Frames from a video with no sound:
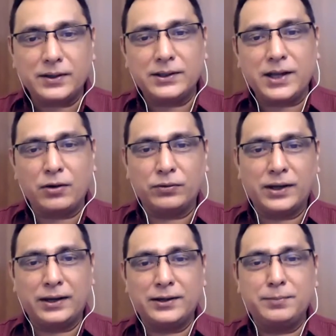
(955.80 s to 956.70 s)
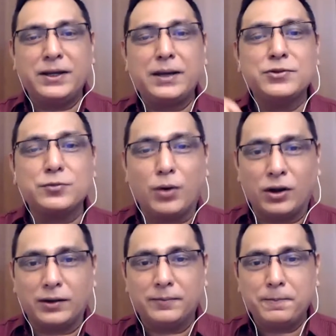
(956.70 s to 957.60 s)
down and it became
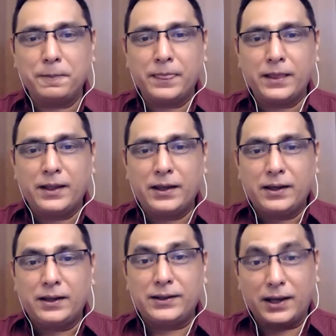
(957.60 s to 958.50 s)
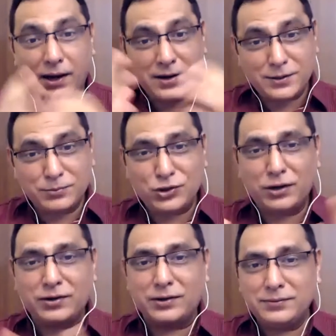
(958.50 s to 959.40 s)
smaller. There are some
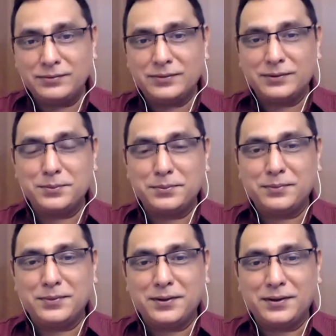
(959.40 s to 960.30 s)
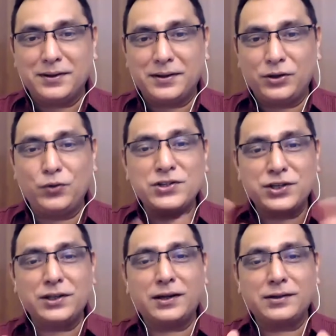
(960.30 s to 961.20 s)
children, you will
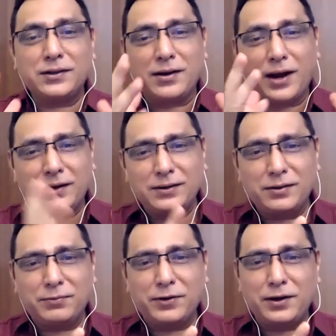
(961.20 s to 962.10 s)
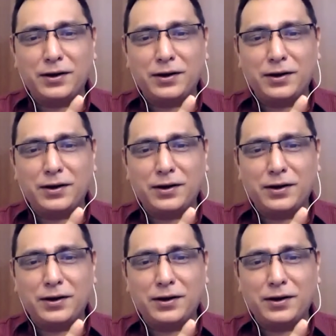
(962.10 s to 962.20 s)
see that in the very